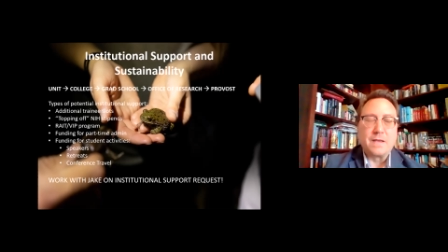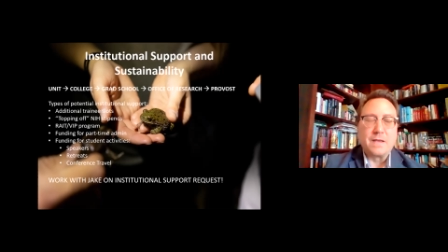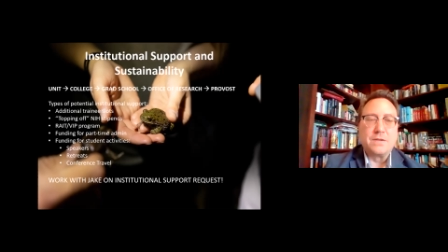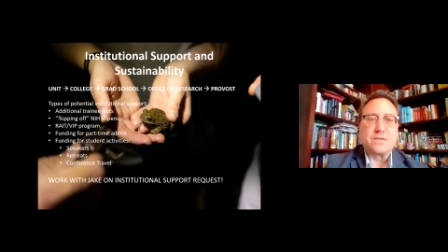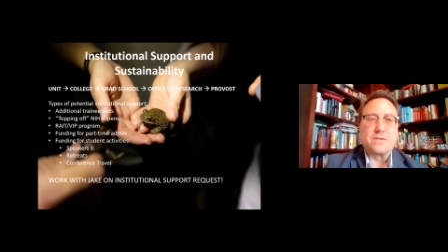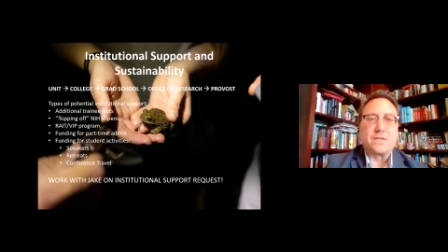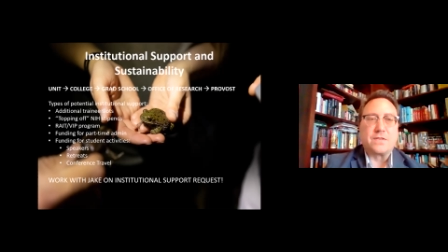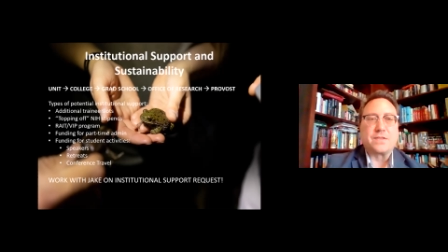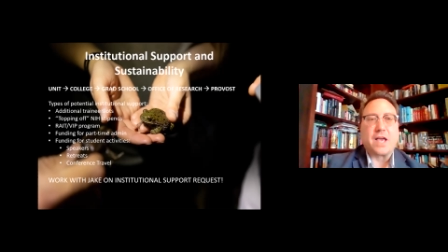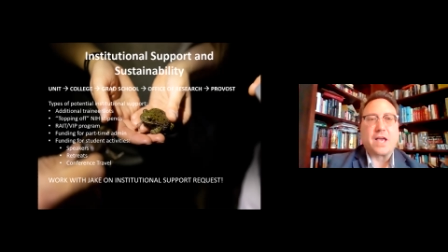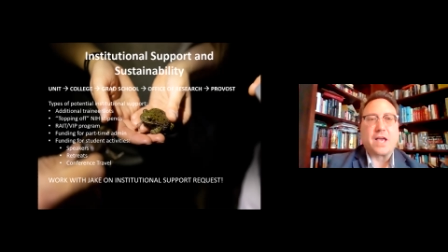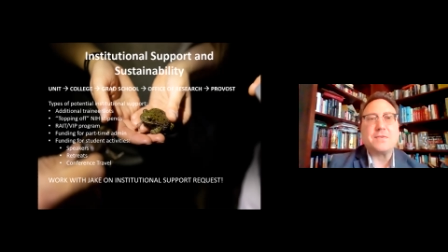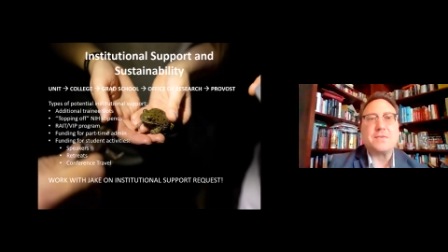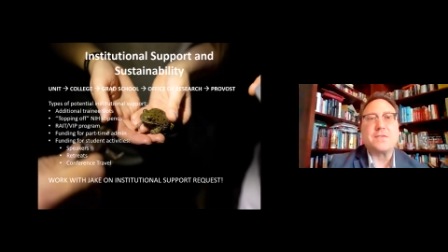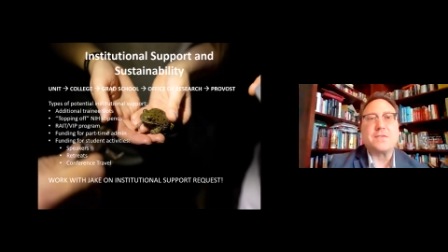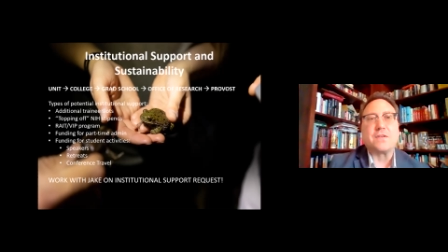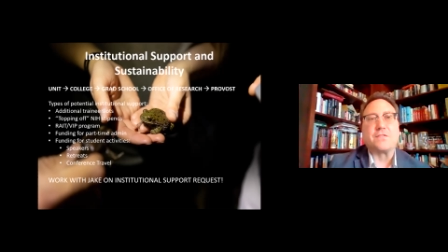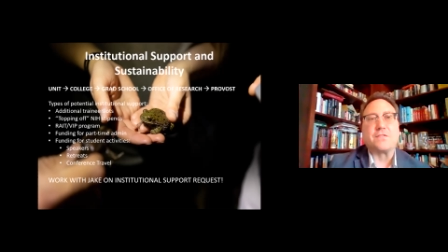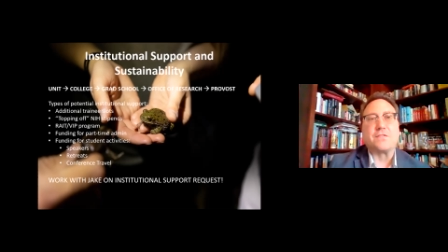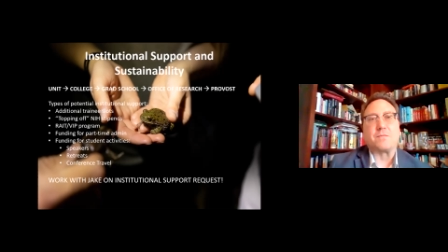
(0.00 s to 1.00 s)
So the
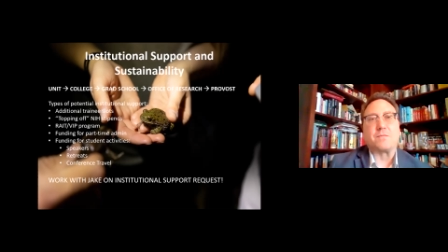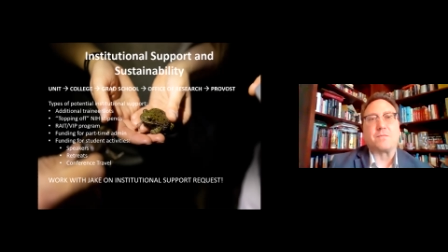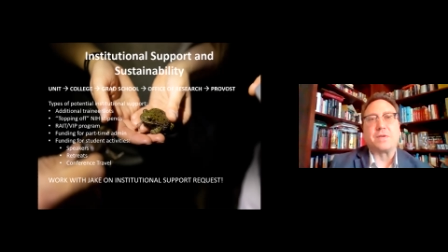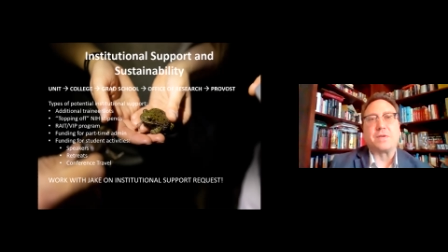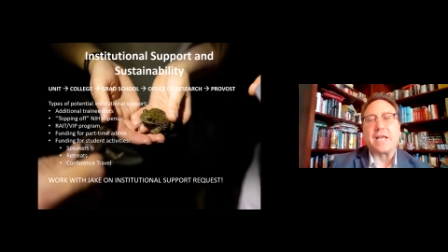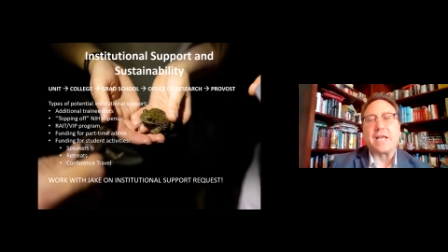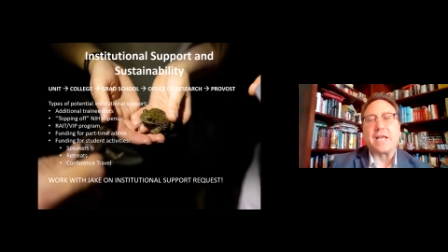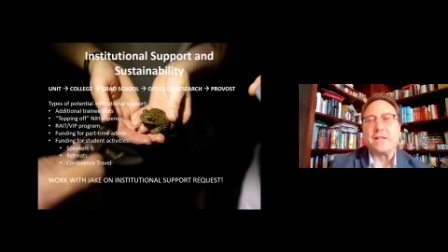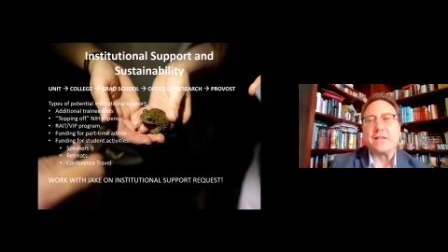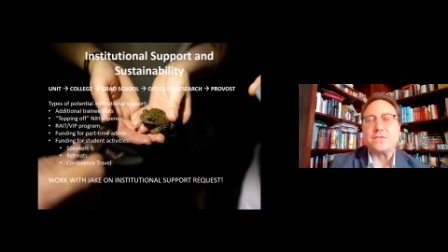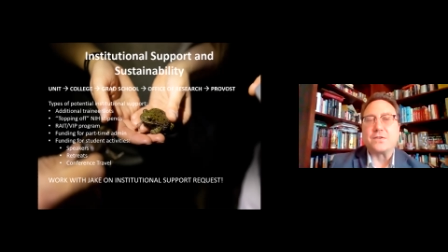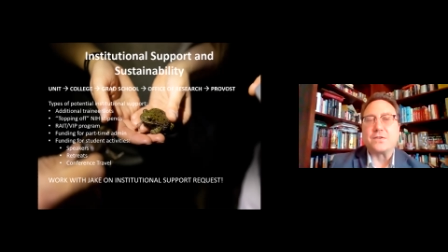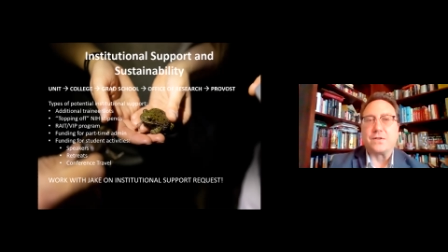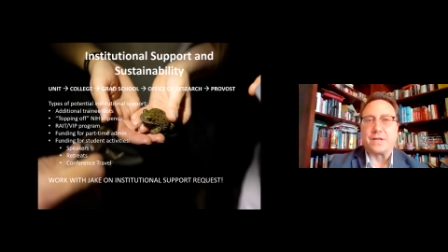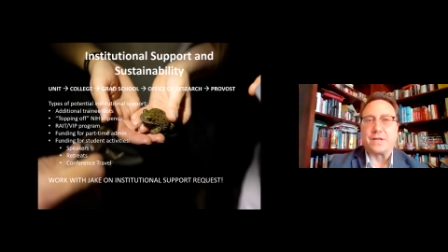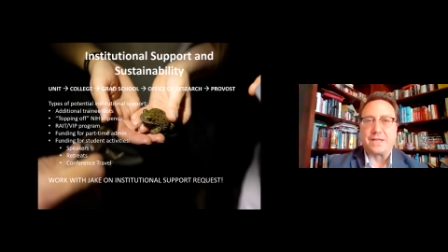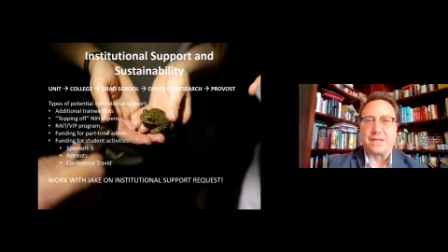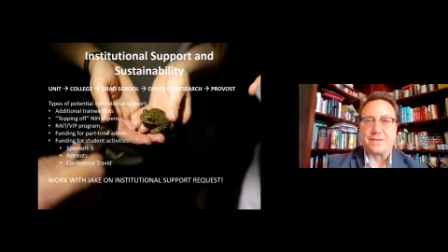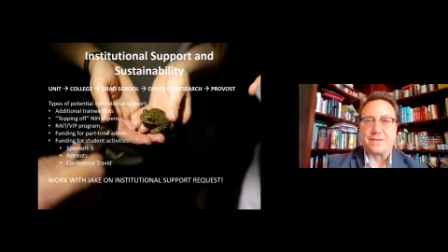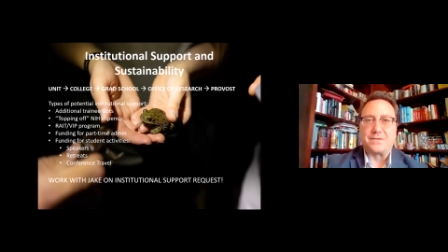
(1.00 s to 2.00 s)
types of
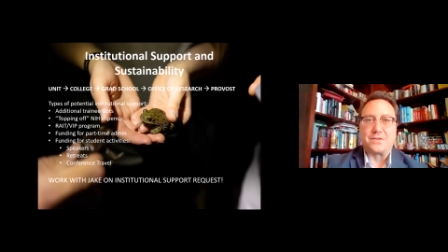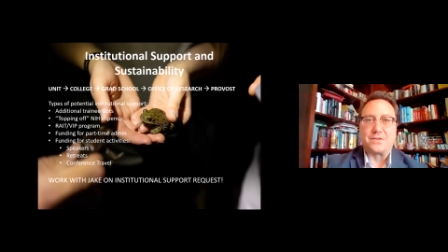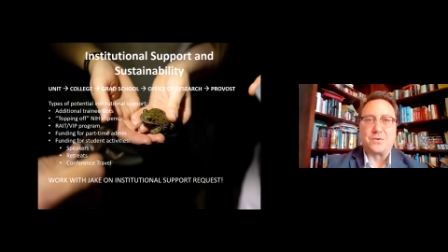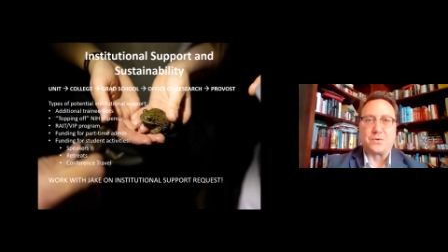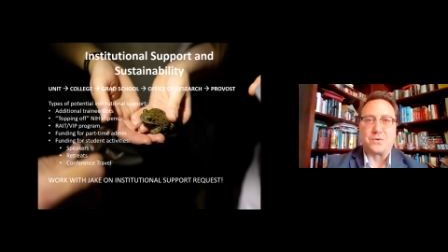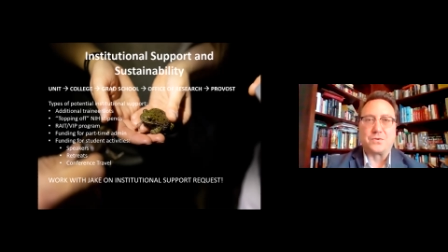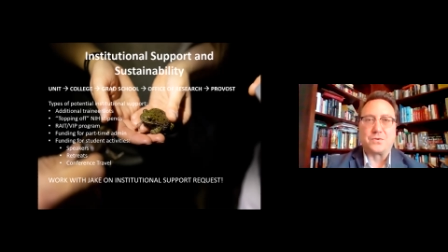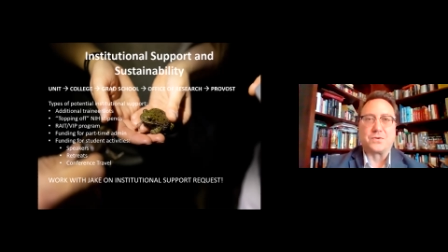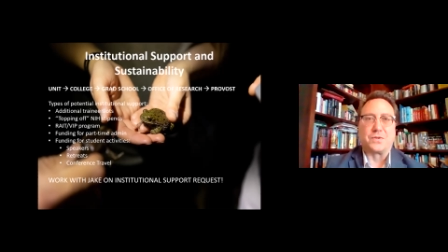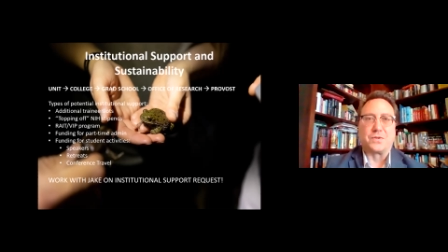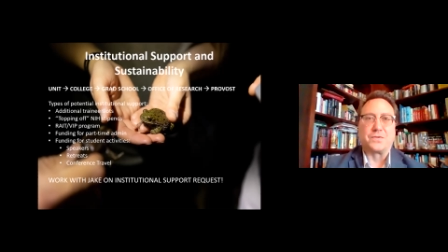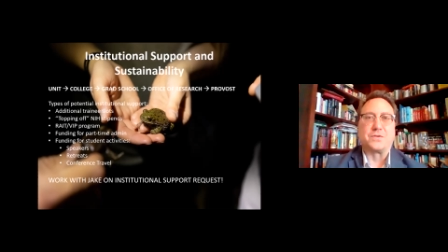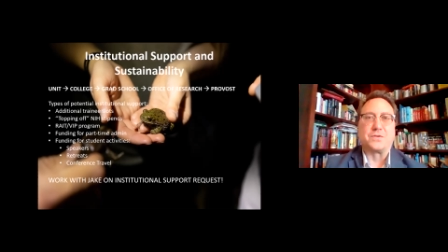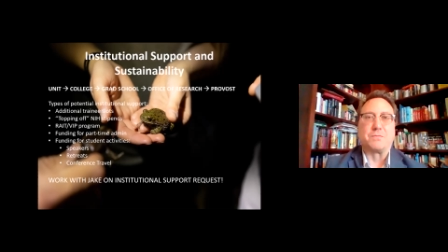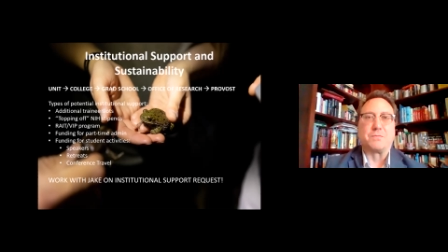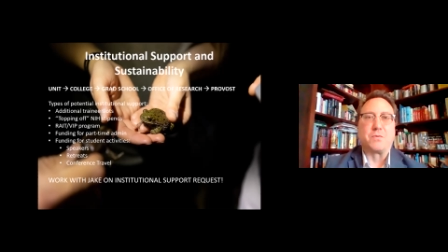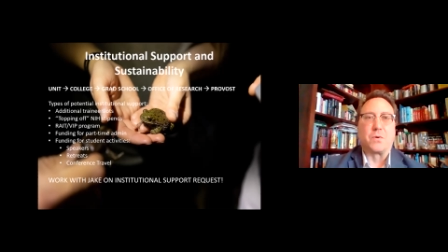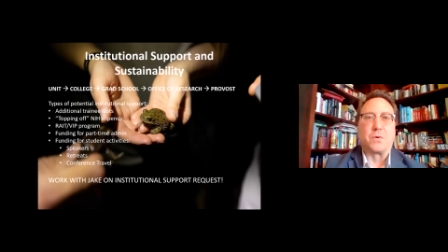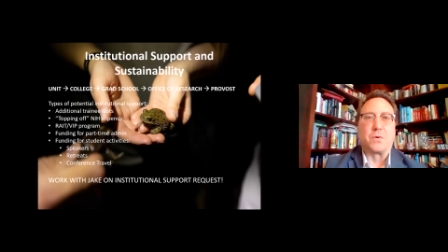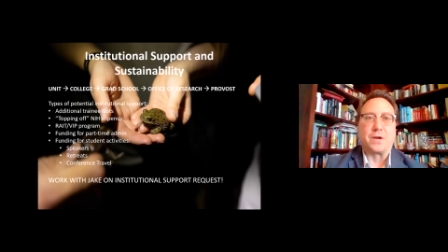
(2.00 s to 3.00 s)
potential institutional
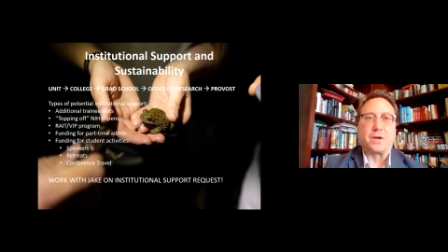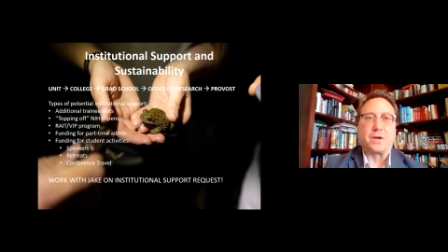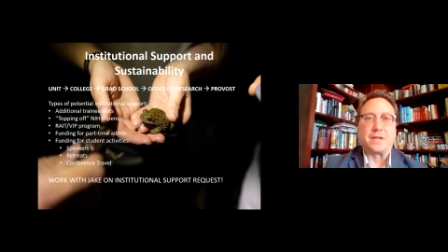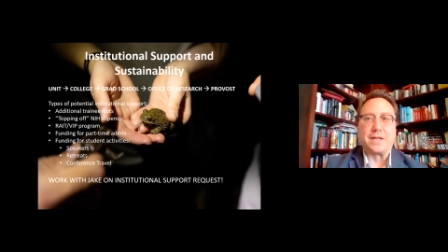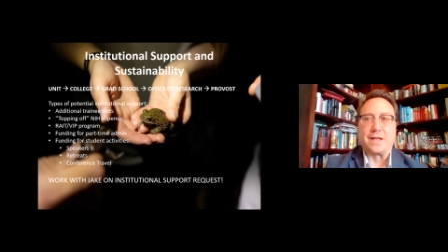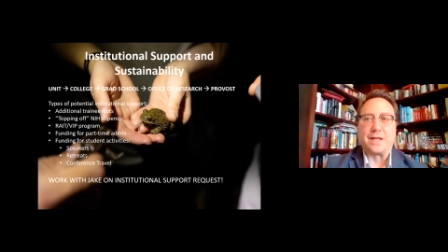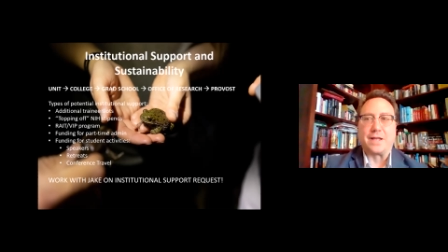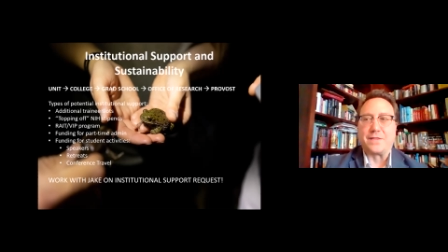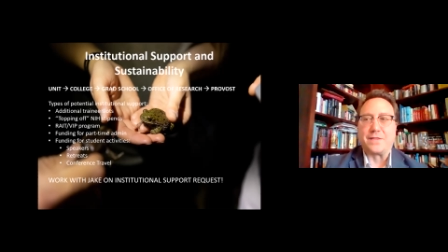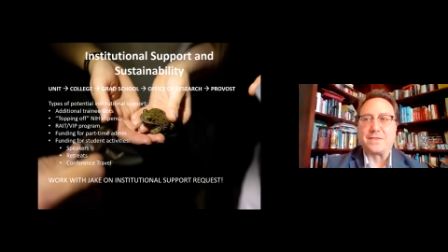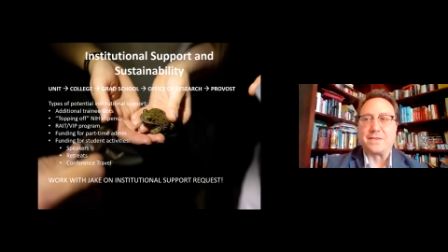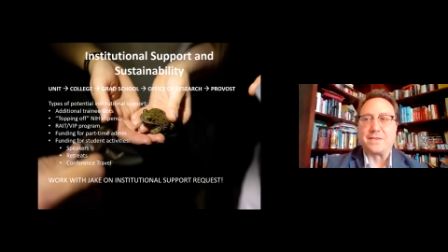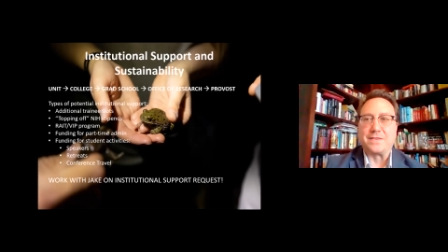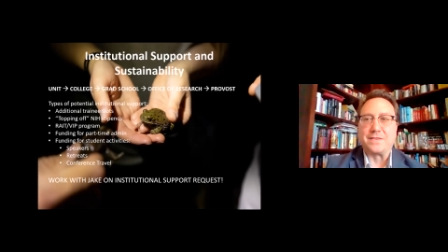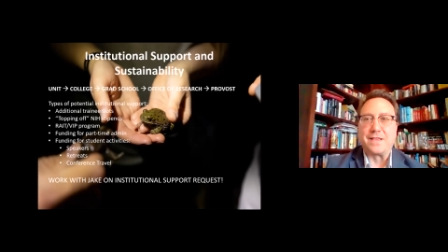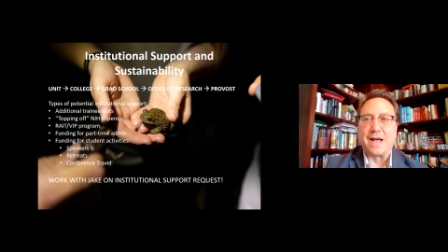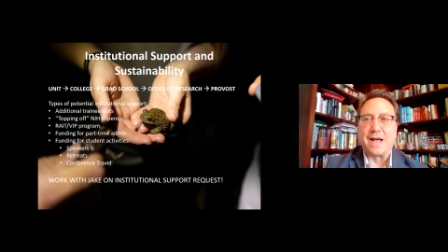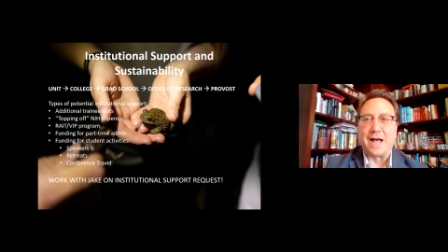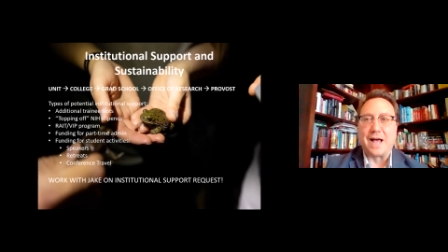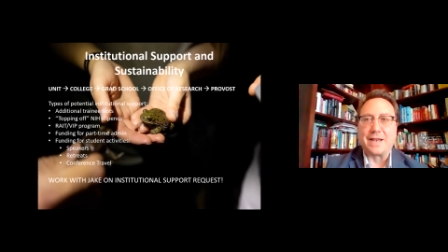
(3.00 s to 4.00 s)
support, and this is
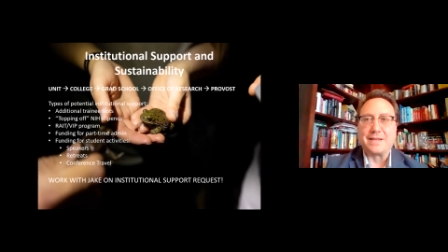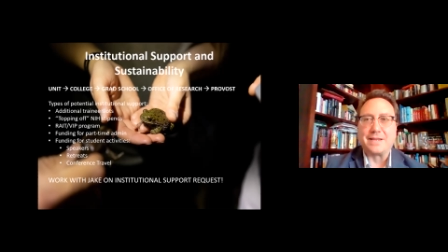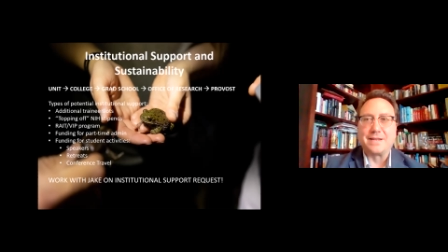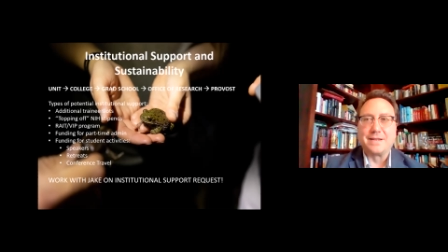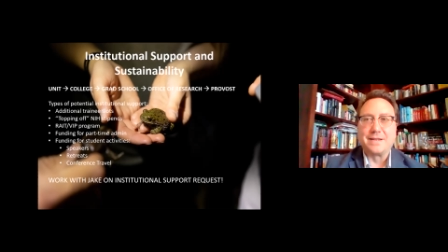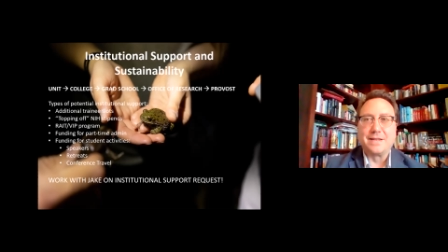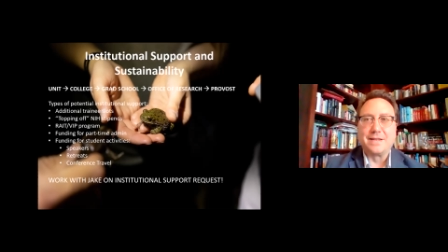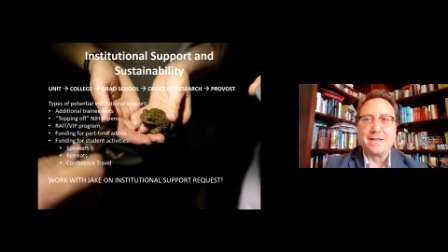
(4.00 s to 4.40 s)
not